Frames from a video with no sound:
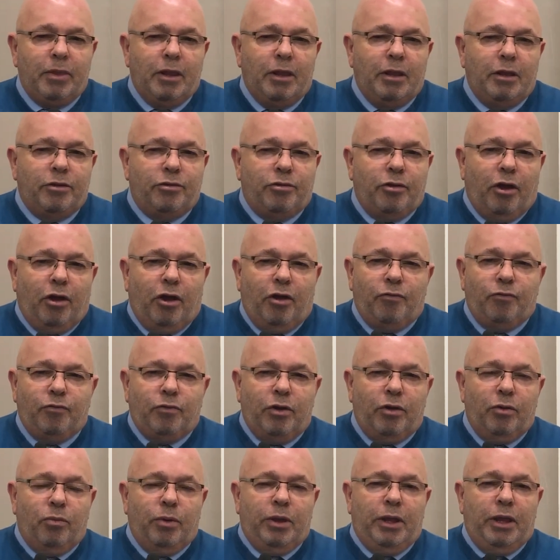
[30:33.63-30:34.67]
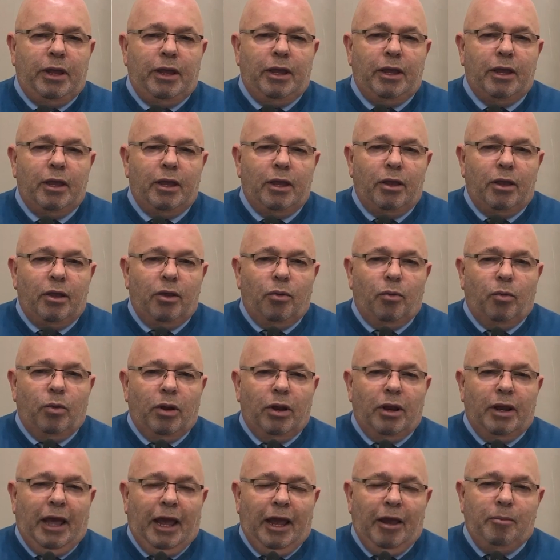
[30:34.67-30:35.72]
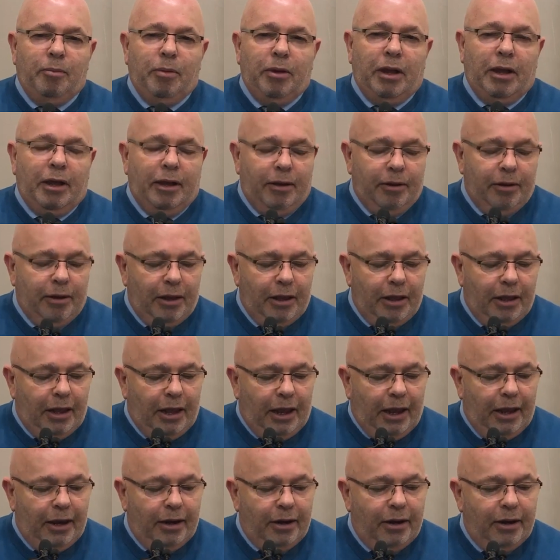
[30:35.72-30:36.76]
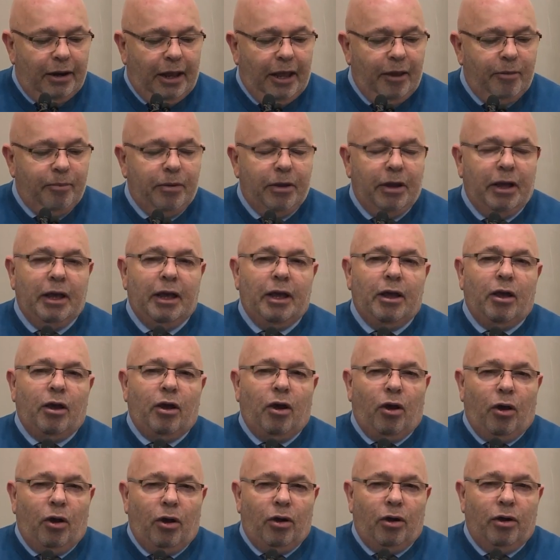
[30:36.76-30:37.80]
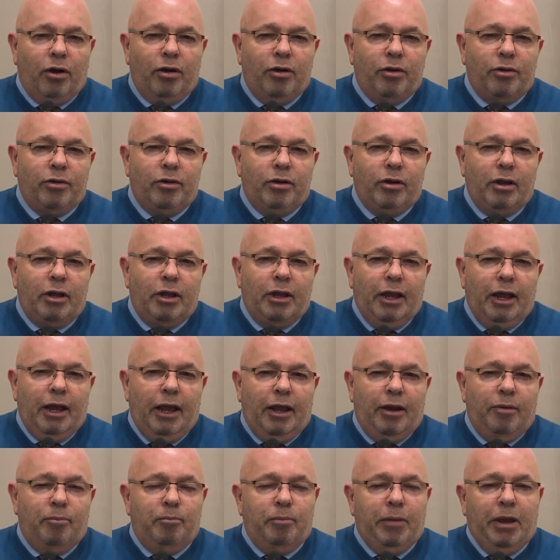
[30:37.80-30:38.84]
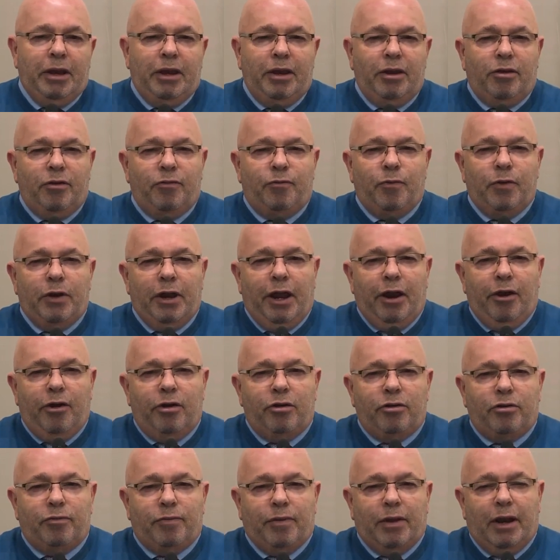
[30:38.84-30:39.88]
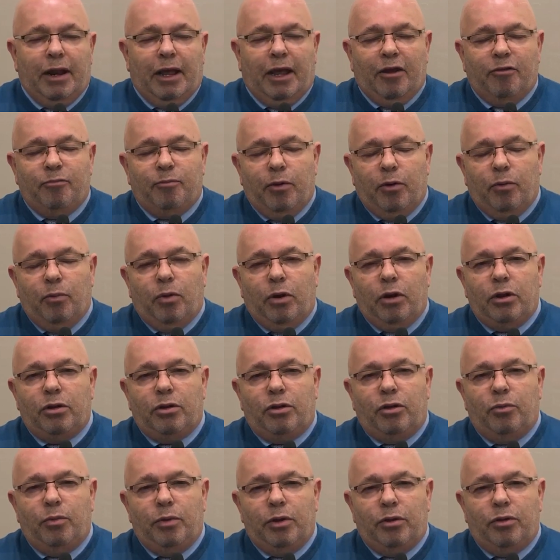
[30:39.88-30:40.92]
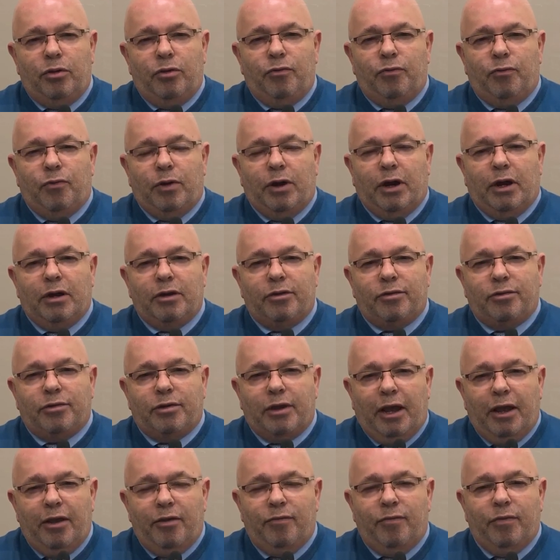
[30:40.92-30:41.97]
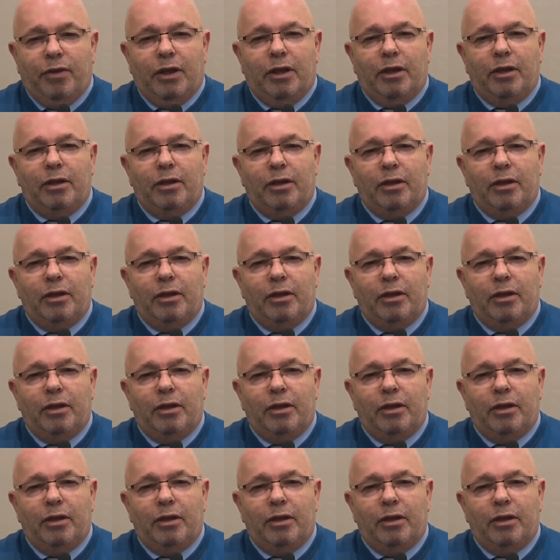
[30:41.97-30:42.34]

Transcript: So often we will labor and labor hard in many different areas of our life, but what do we do for our Savior?